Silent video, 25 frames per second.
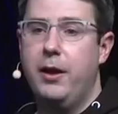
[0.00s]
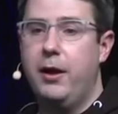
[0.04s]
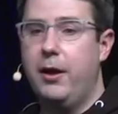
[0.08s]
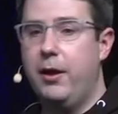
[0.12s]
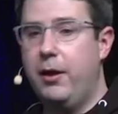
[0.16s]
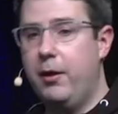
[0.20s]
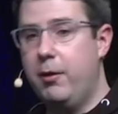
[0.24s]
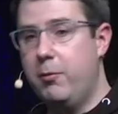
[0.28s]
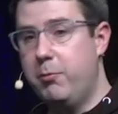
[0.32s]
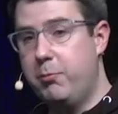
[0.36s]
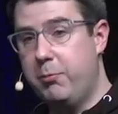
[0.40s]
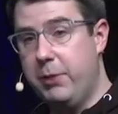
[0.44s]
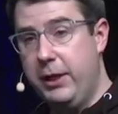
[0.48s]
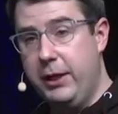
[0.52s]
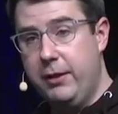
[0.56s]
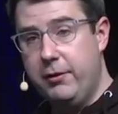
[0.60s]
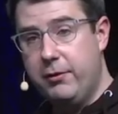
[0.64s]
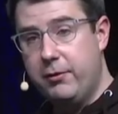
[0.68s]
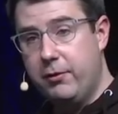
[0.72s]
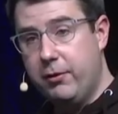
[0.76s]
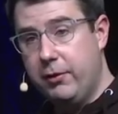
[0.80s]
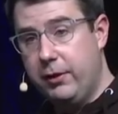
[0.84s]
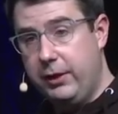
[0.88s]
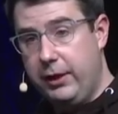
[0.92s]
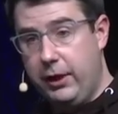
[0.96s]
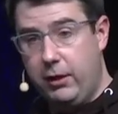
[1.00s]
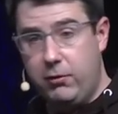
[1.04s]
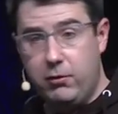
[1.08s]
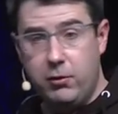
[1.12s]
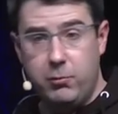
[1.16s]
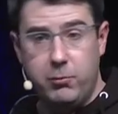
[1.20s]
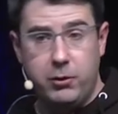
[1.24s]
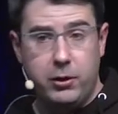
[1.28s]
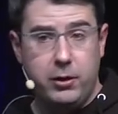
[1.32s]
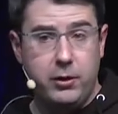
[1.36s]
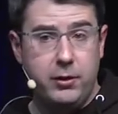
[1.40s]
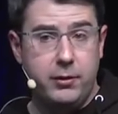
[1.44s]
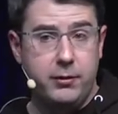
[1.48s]
um, based on the error
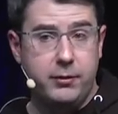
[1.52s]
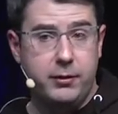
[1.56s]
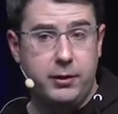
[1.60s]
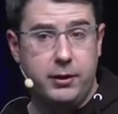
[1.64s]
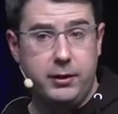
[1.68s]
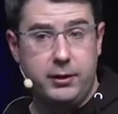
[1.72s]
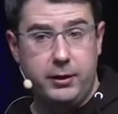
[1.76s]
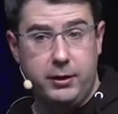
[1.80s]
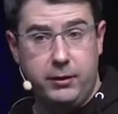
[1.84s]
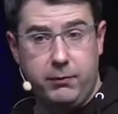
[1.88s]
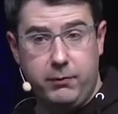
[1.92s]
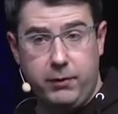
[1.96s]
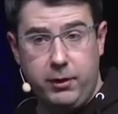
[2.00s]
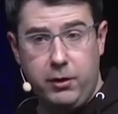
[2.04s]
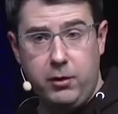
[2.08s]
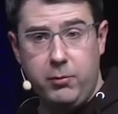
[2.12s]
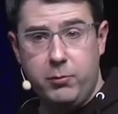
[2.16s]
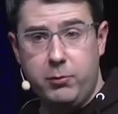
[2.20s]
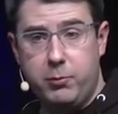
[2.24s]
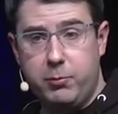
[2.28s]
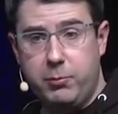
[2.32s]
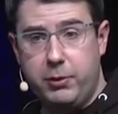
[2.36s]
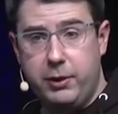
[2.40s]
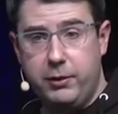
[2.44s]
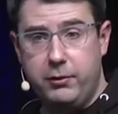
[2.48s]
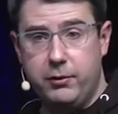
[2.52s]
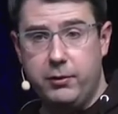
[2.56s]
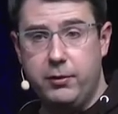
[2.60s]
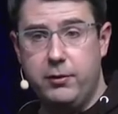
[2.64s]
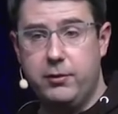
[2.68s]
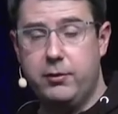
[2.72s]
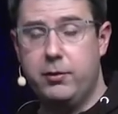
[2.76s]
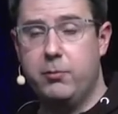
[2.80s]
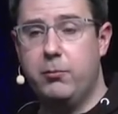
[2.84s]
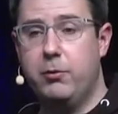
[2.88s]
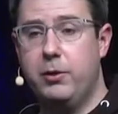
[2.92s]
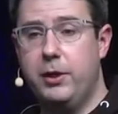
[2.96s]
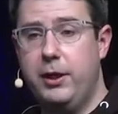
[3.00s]
models that they developed, based on the
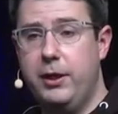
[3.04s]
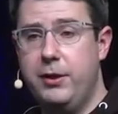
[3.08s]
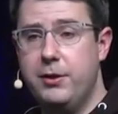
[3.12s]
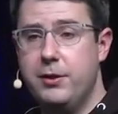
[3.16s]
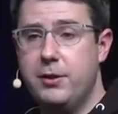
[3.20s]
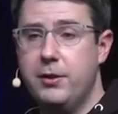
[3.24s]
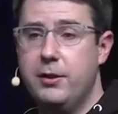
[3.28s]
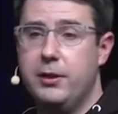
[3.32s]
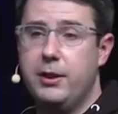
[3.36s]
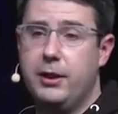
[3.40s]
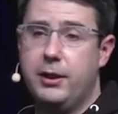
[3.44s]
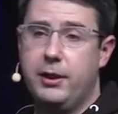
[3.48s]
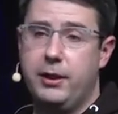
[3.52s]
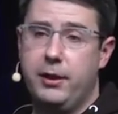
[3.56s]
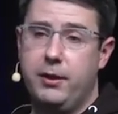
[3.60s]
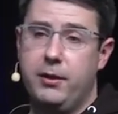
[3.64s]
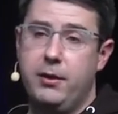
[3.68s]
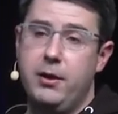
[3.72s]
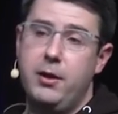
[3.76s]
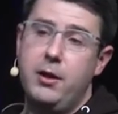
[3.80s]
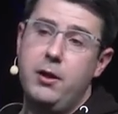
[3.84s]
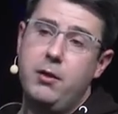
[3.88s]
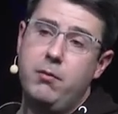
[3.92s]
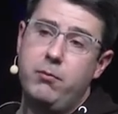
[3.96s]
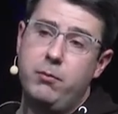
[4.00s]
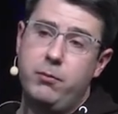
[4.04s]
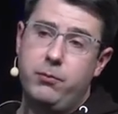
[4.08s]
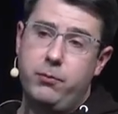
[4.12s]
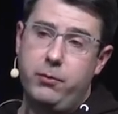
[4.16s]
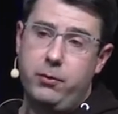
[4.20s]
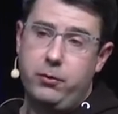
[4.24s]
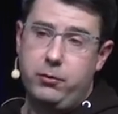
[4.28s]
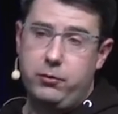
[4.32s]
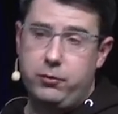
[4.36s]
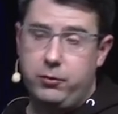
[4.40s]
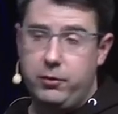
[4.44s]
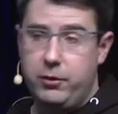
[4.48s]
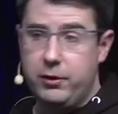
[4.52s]
simulation, they can, with
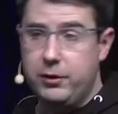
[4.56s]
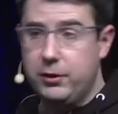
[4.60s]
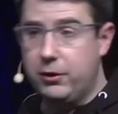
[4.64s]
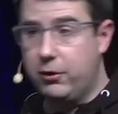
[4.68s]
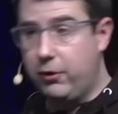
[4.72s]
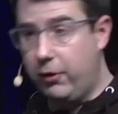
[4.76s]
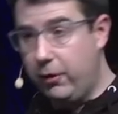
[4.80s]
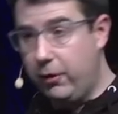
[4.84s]
a certain